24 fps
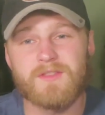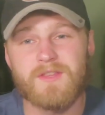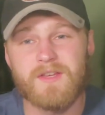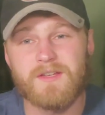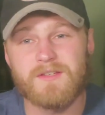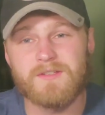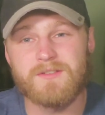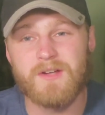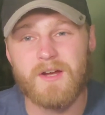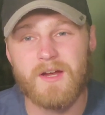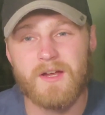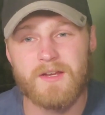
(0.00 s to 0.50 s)

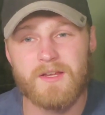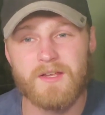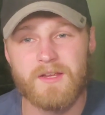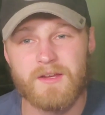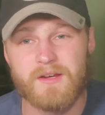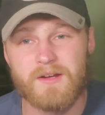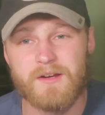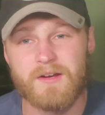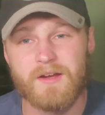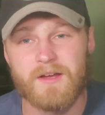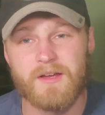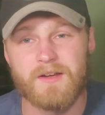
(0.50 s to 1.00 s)
Things right
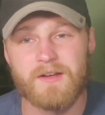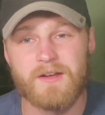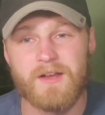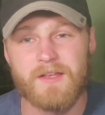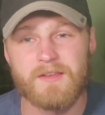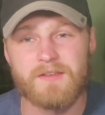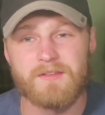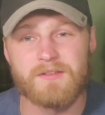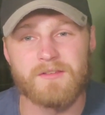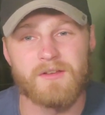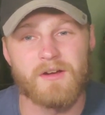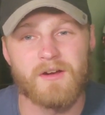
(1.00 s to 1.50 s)
here and
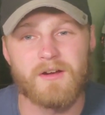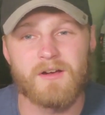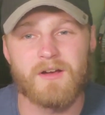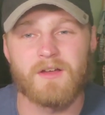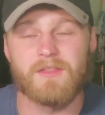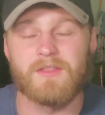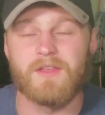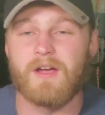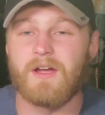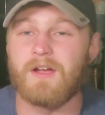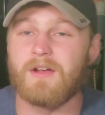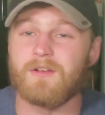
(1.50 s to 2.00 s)
Ned Stark
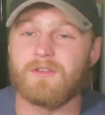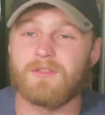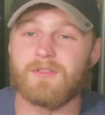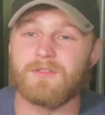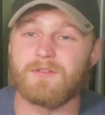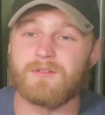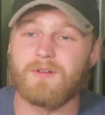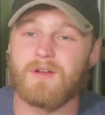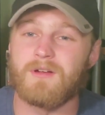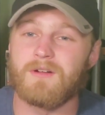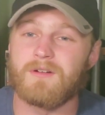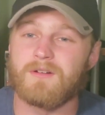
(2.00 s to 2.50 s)
on the Iron
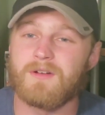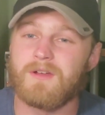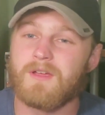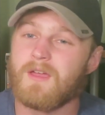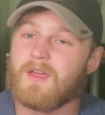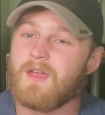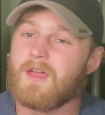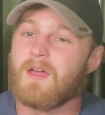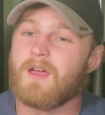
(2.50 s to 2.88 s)
Throne.